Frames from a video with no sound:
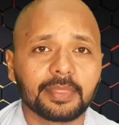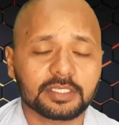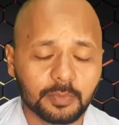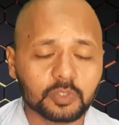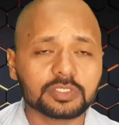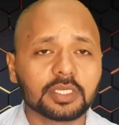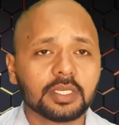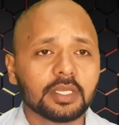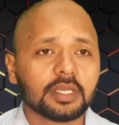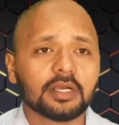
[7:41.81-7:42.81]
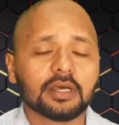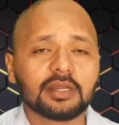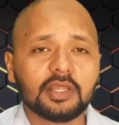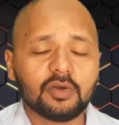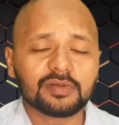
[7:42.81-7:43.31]
Suppose
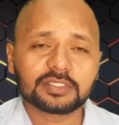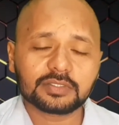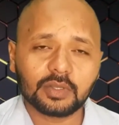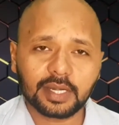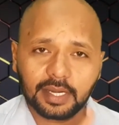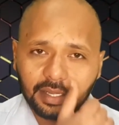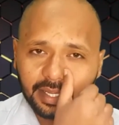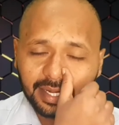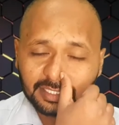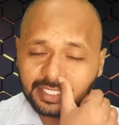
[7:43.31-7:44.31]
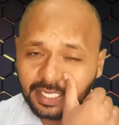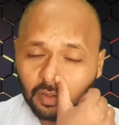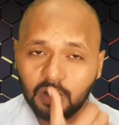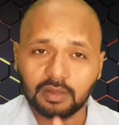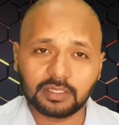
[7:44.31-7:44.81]
early hours you are energetic,
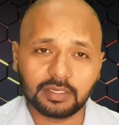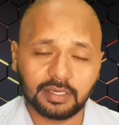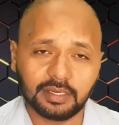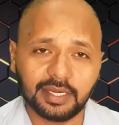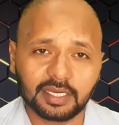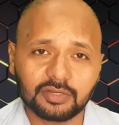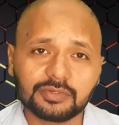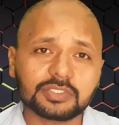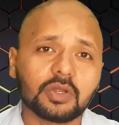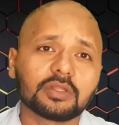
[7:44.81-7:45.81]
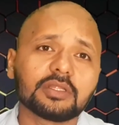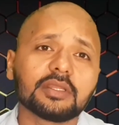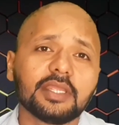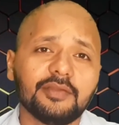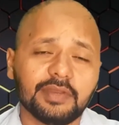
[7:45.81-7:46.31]
or the later hours, or the
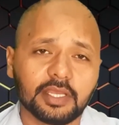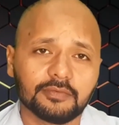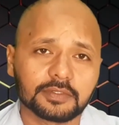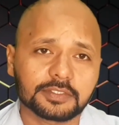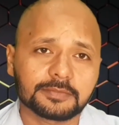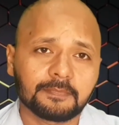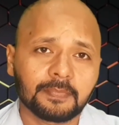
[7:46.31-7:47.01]
evening hours.